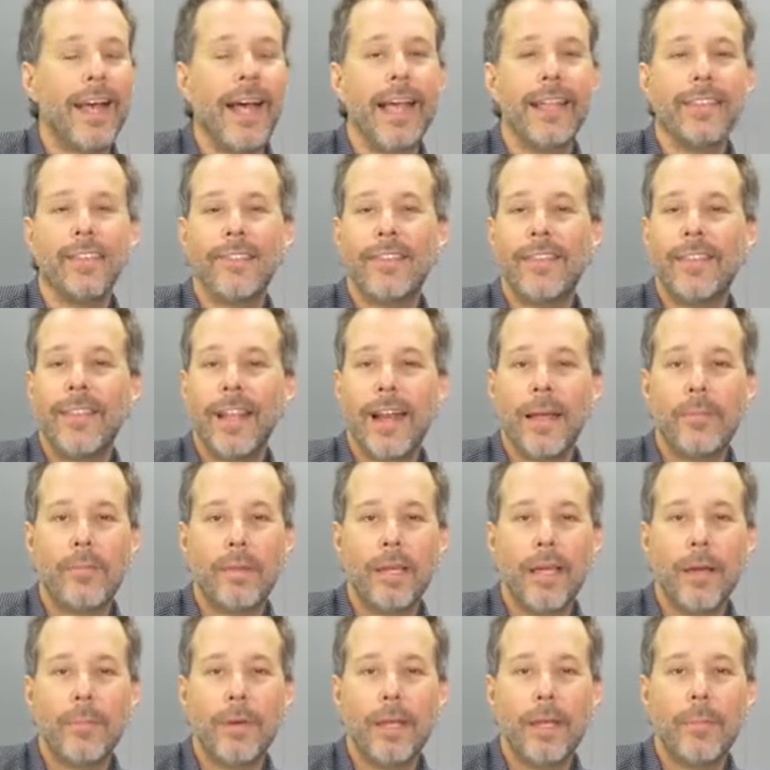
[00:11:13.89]
I see that I'm
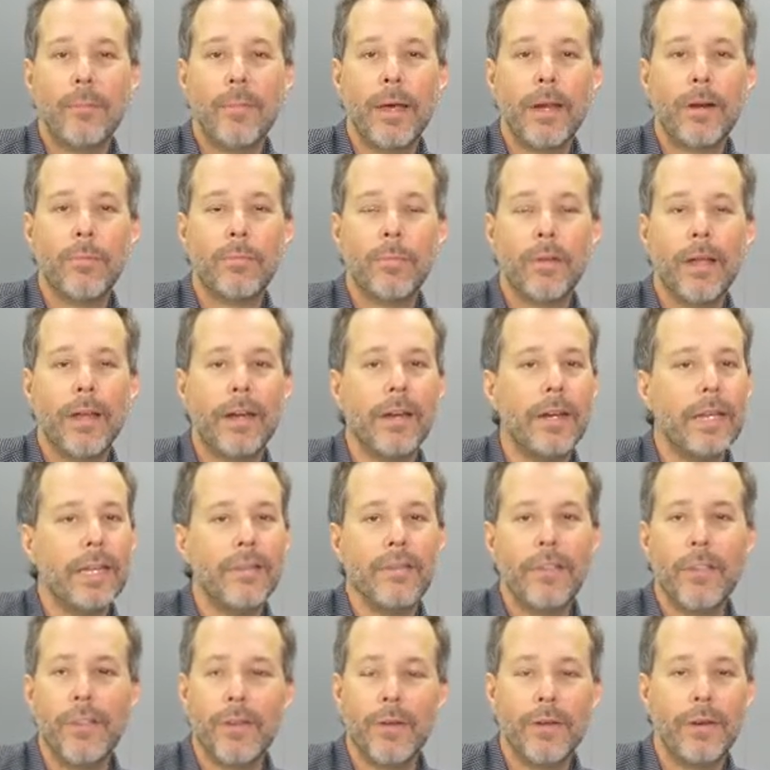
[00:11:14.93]
becoming a better player
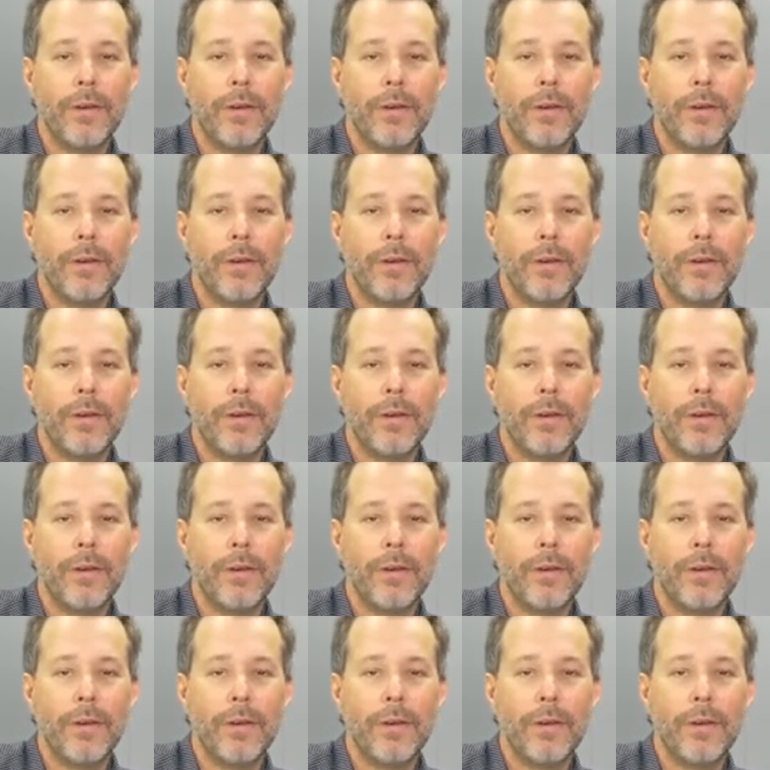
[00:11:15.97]
even